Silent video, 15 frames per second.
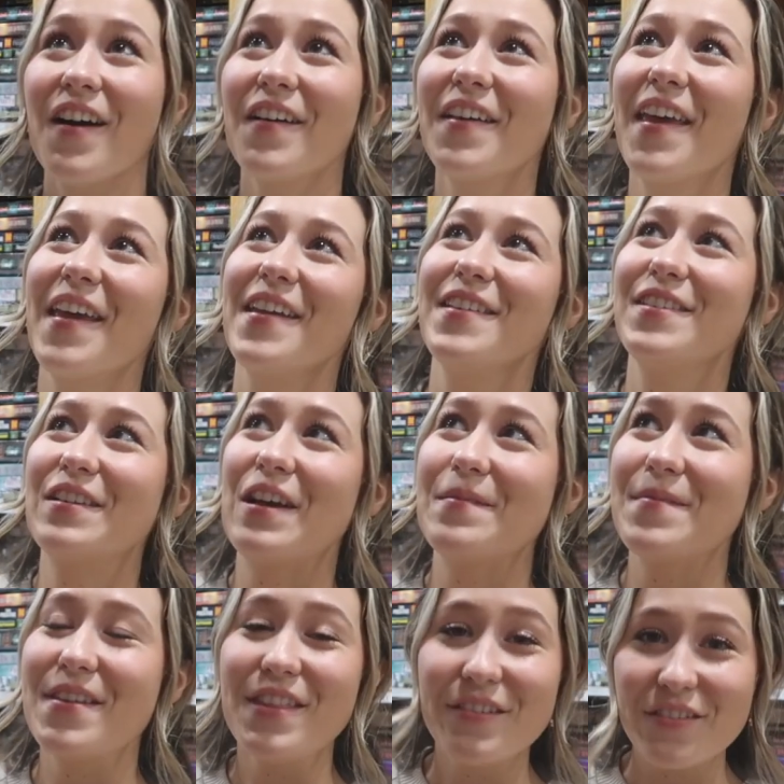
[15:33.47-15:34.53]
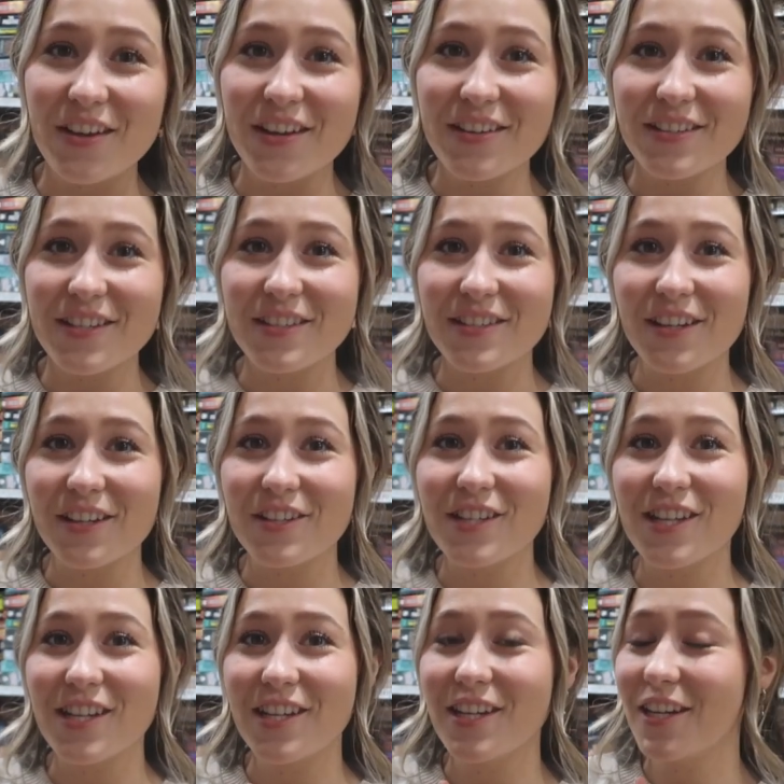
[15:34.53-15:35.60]
Okay, so I'm in the fantasy
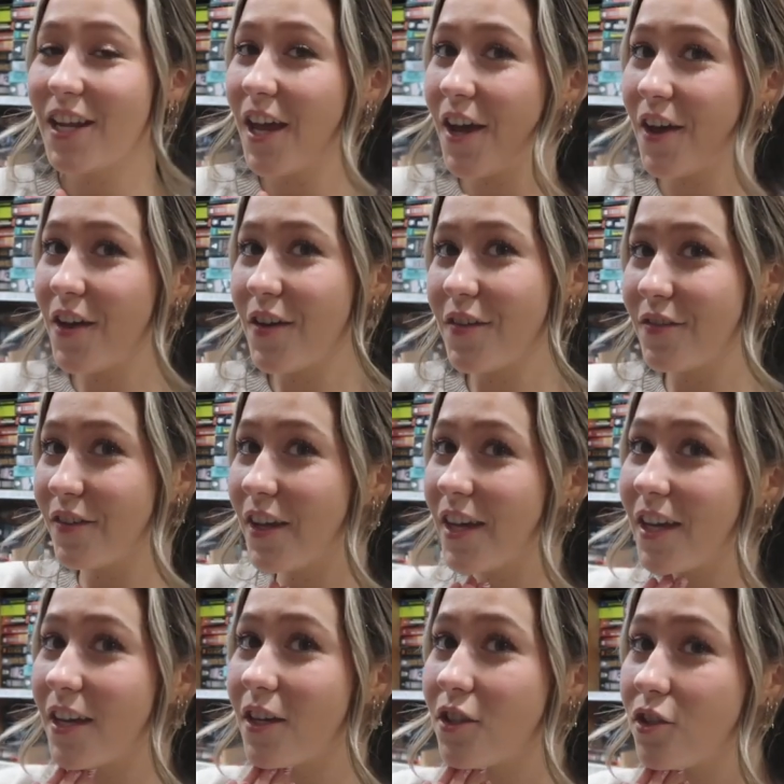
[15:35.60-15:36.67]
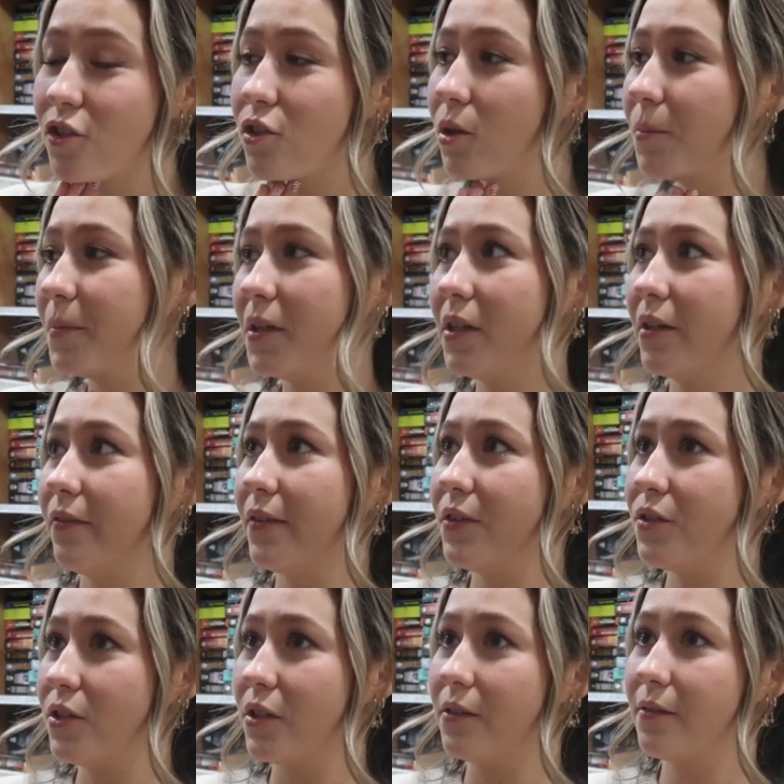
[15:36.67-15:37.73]
section of like so many
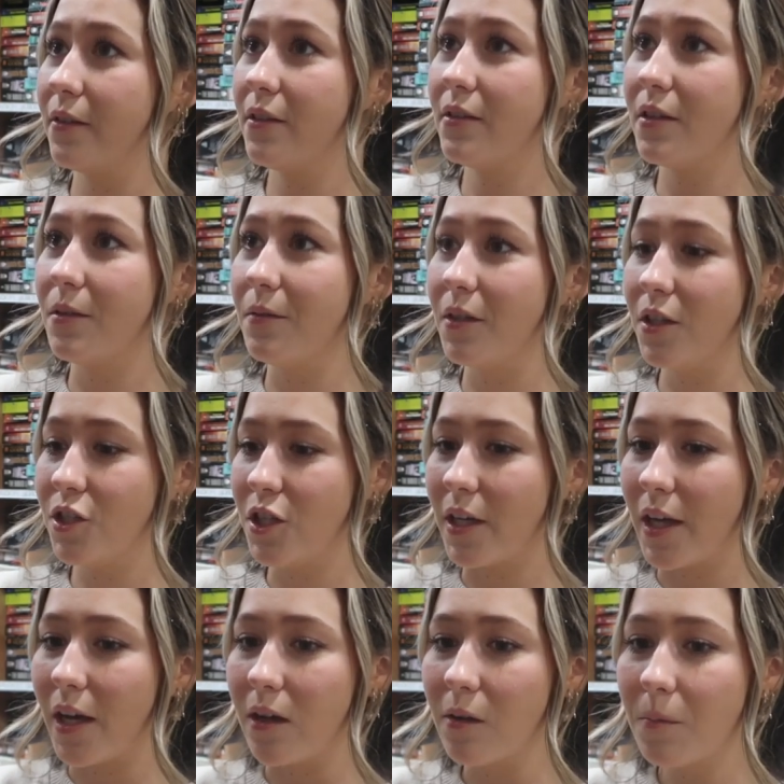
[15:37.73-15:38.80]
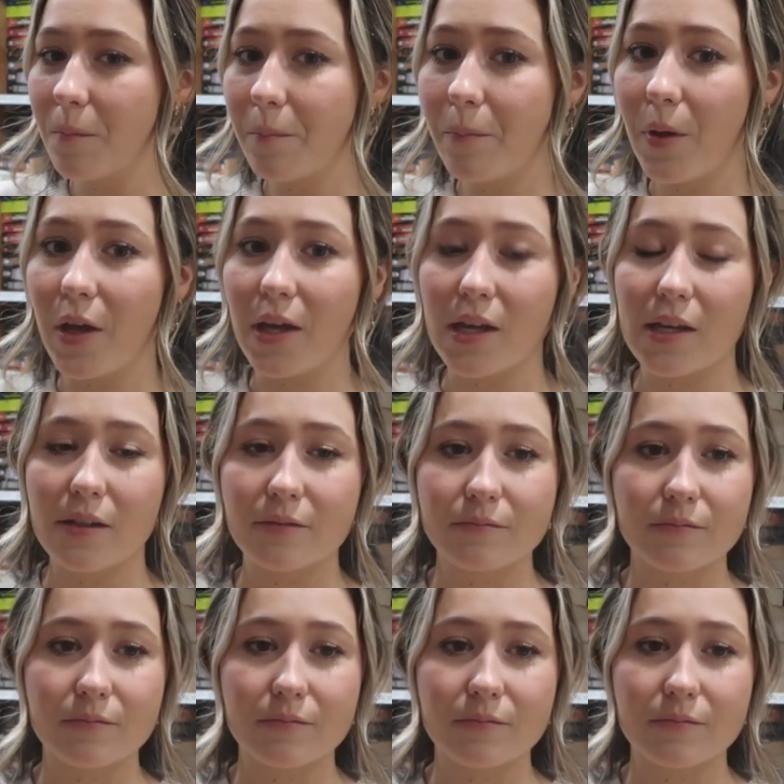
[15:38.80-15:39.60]
different genres I want to check out, but